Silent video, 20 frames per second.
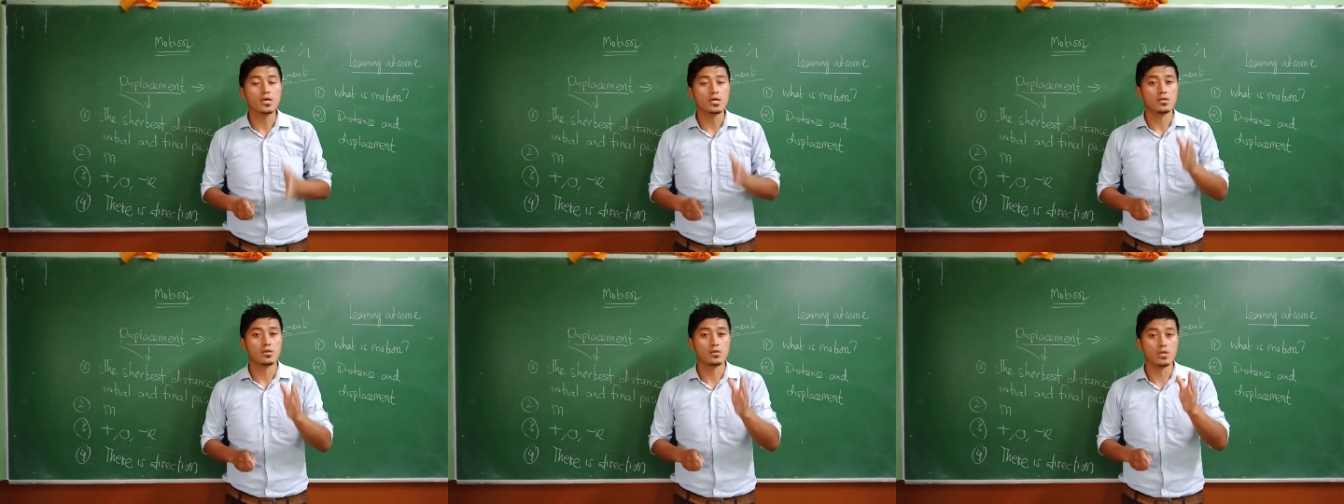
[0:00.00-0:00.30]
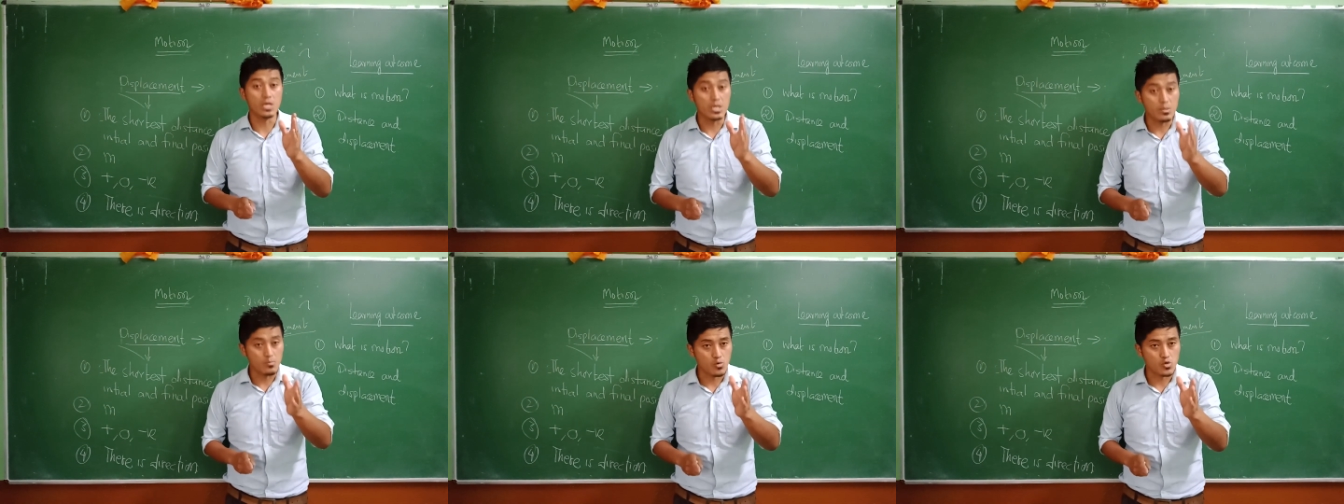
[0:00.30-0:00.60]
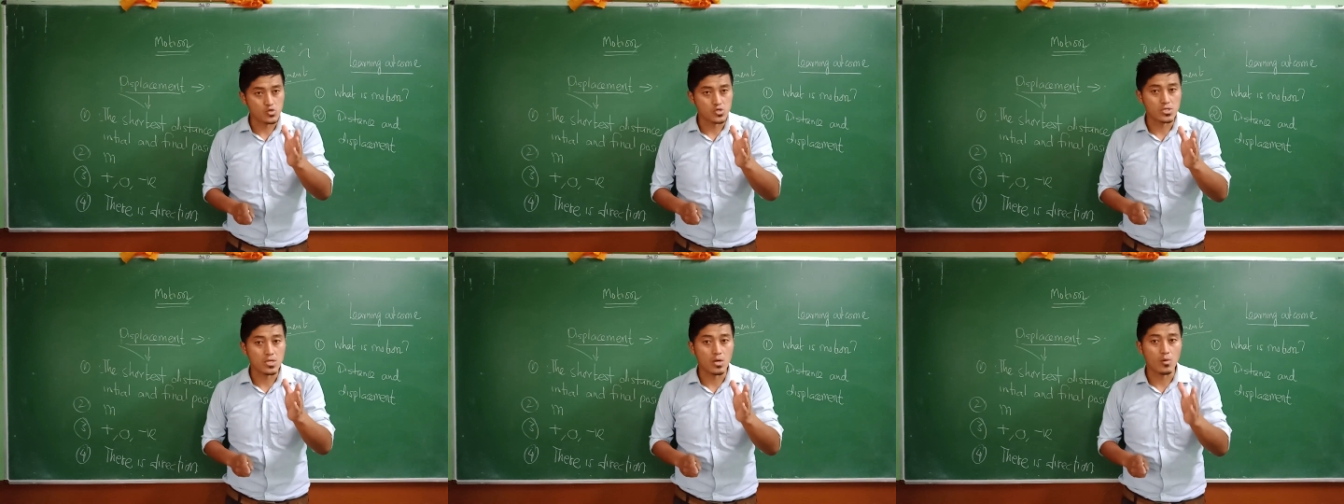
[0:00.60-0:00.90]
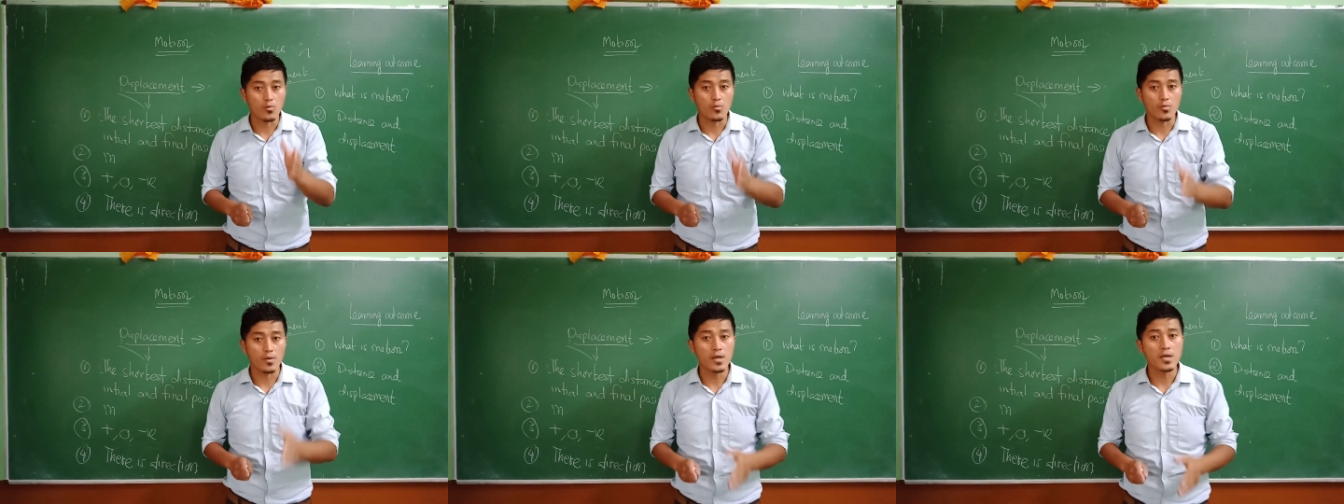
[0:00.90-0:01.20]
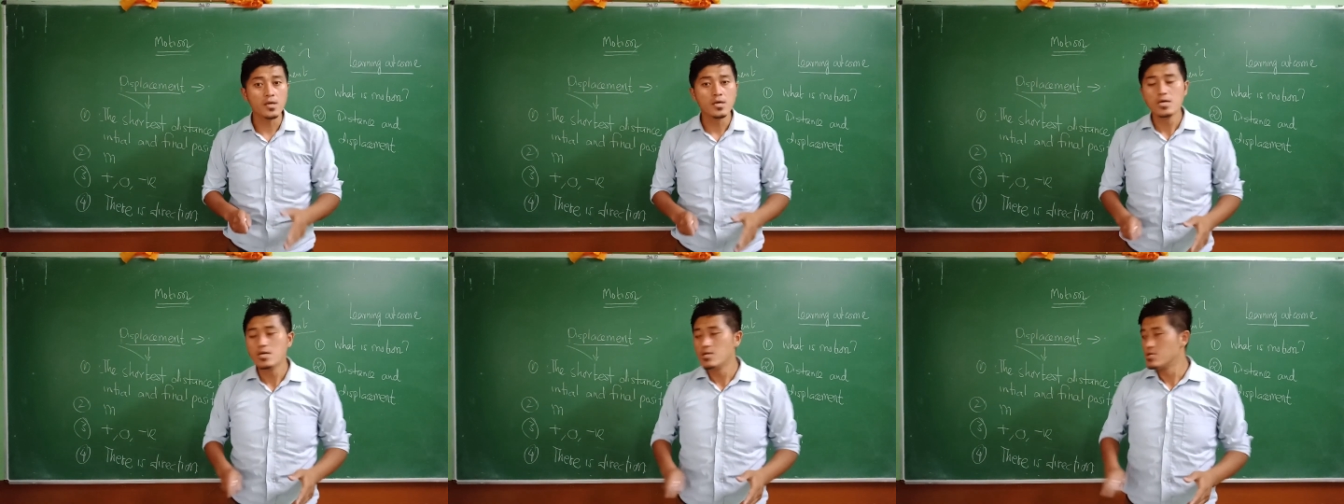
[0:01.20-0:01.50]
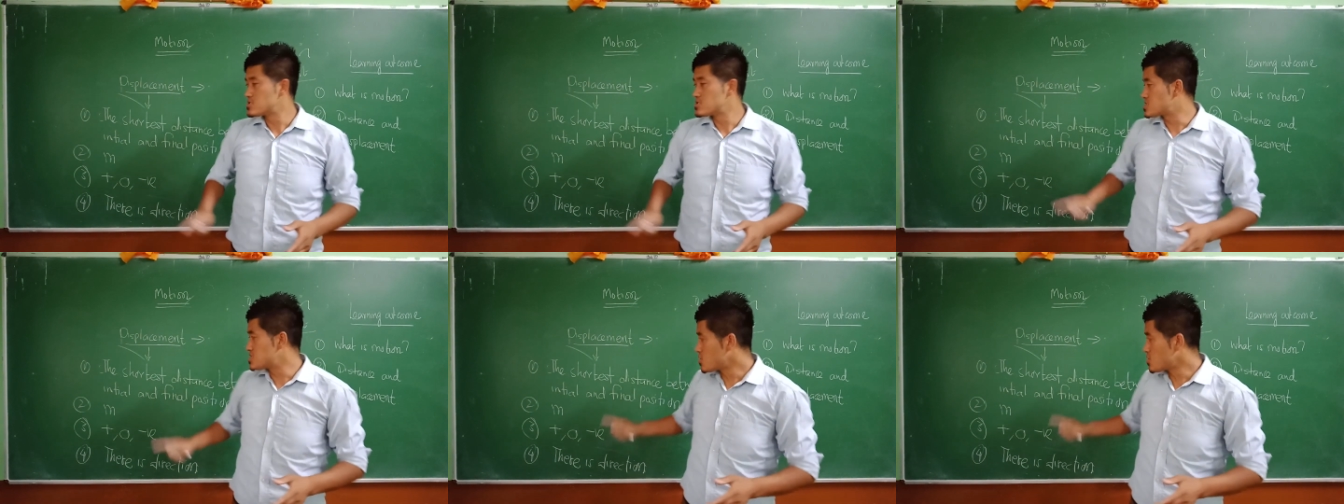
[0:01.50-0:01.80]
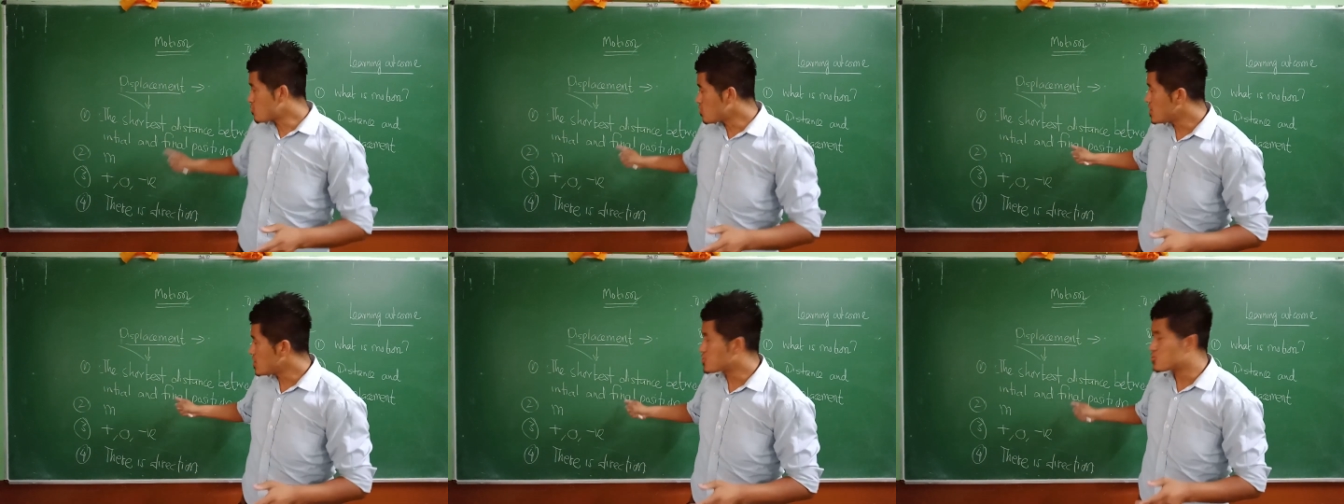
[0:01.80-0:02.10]
linear motion now
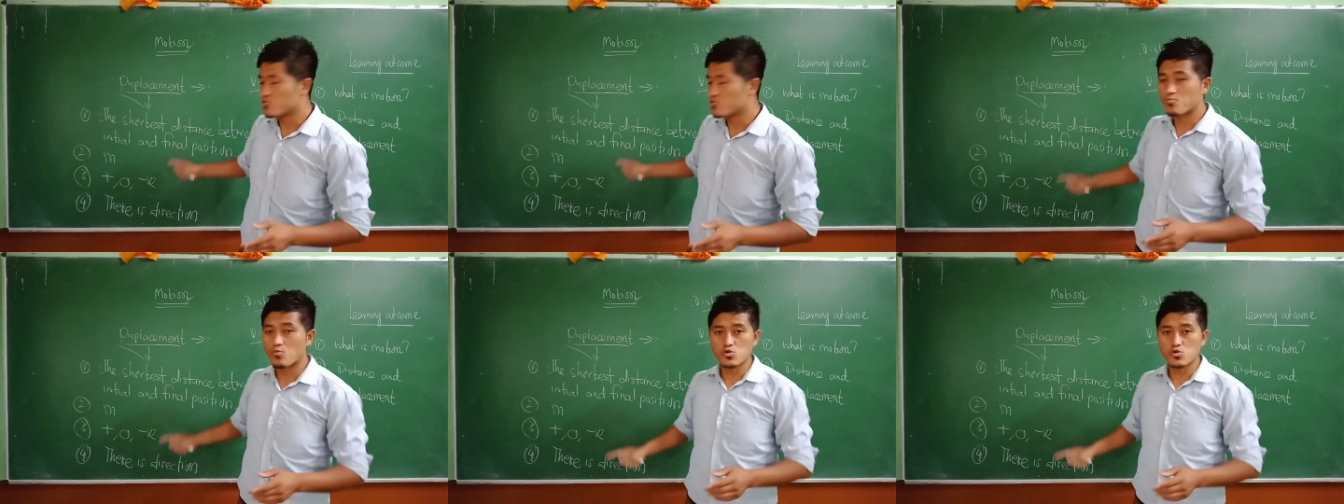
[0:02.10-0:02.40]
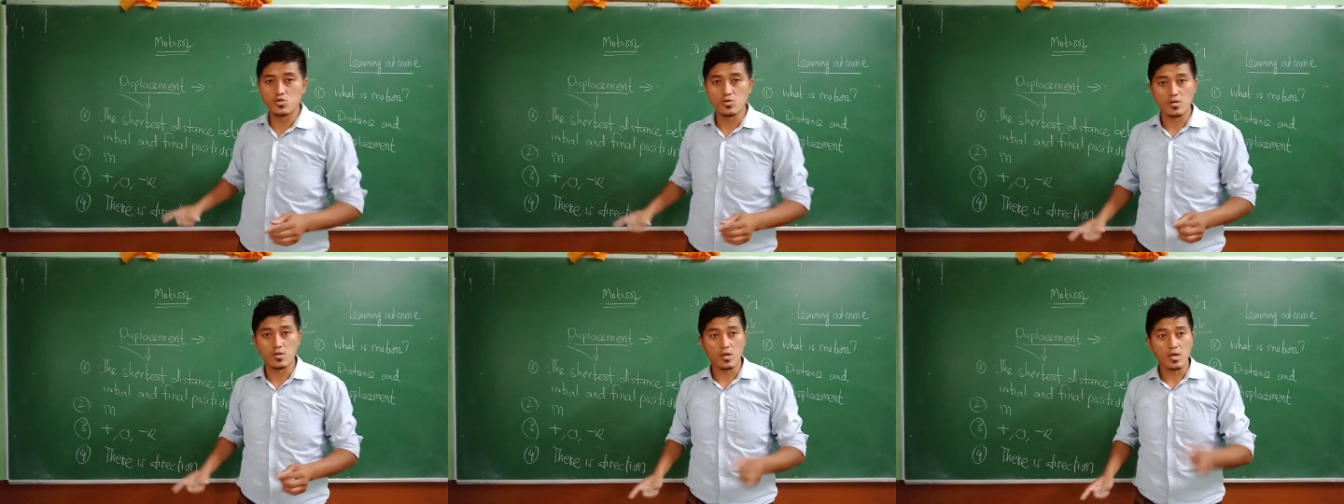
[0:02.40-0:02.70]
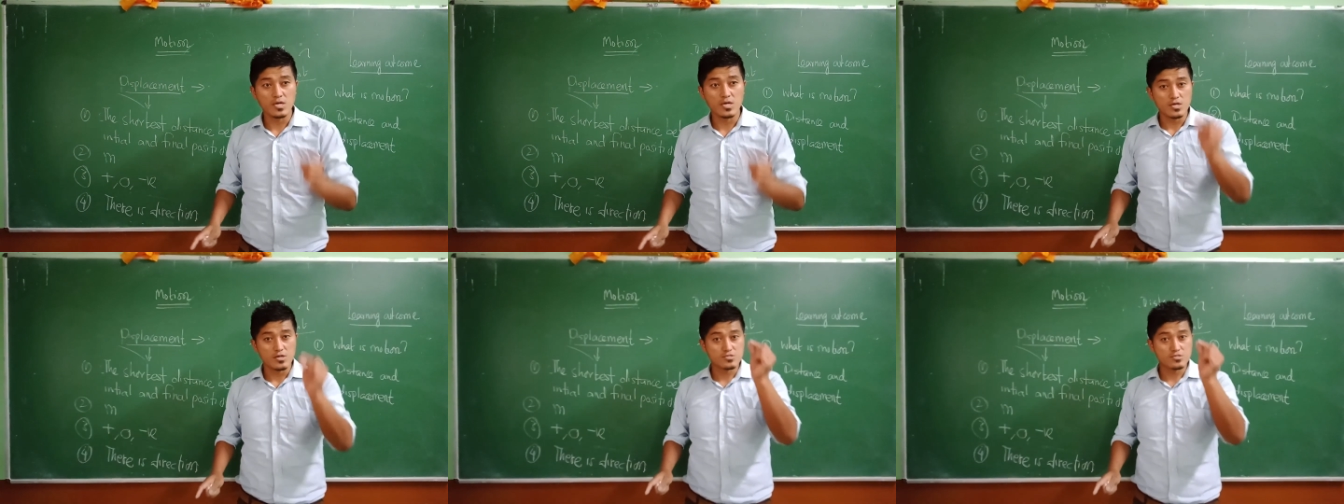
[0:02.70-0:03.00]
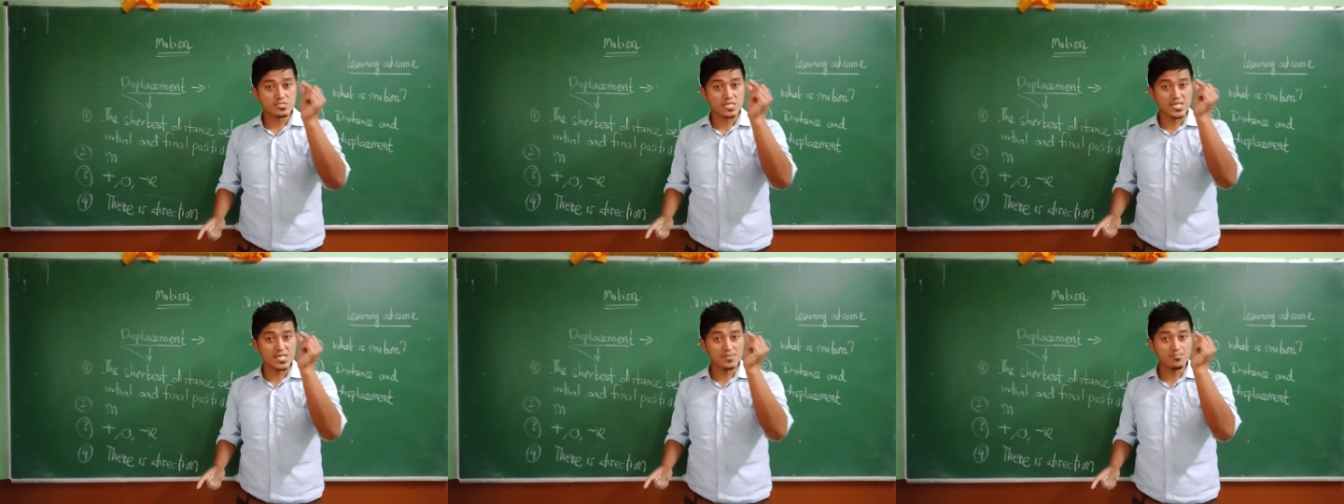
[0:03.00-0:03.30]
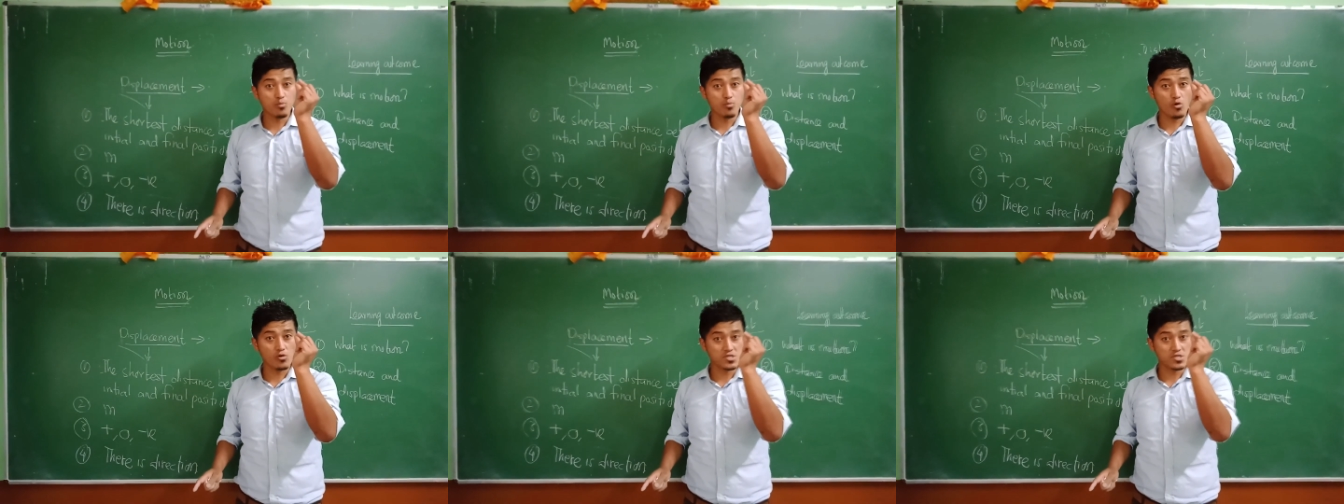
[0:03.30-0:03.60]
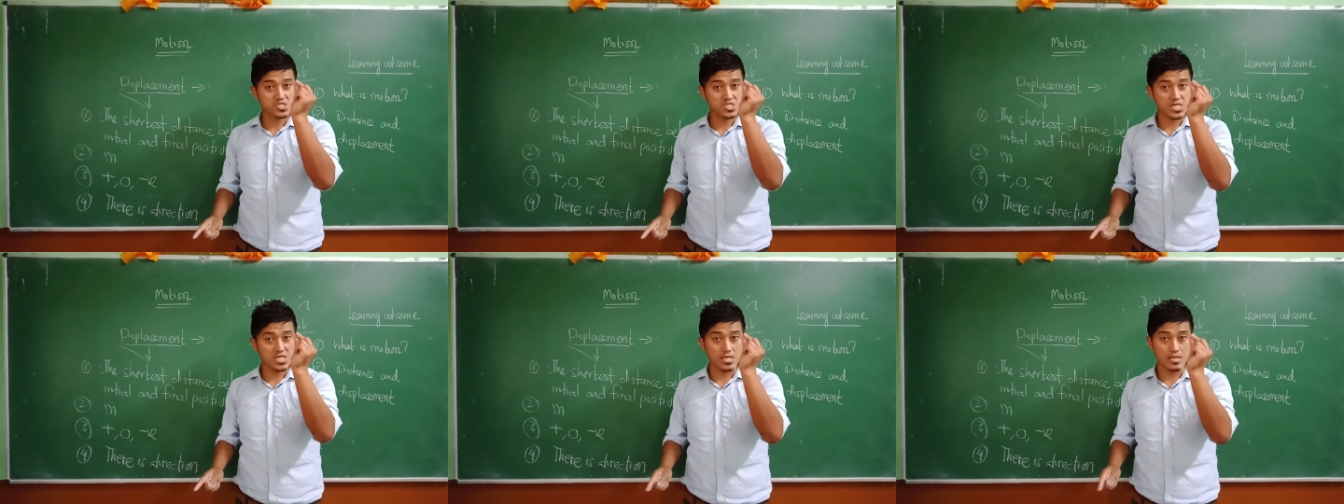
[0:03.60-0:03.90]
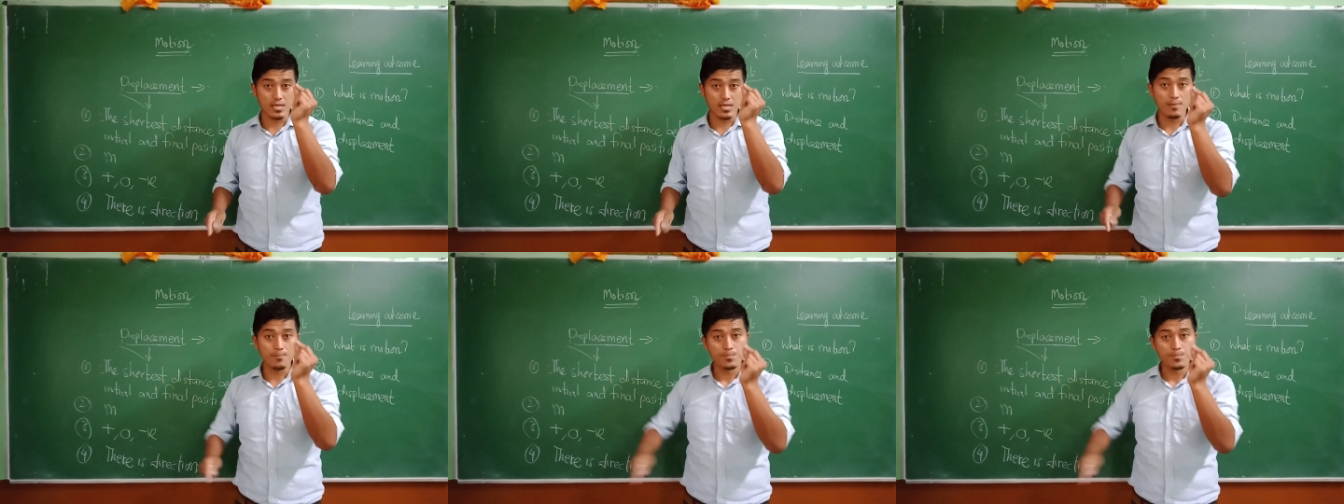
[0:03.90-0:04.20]
circulatory motion center point
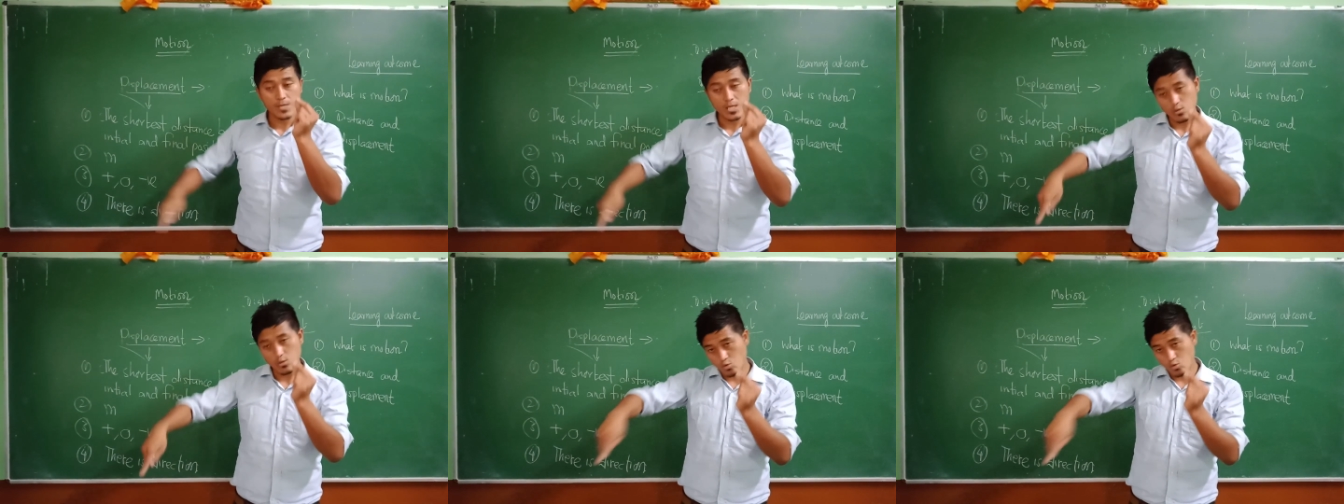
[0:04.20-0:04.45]
chigni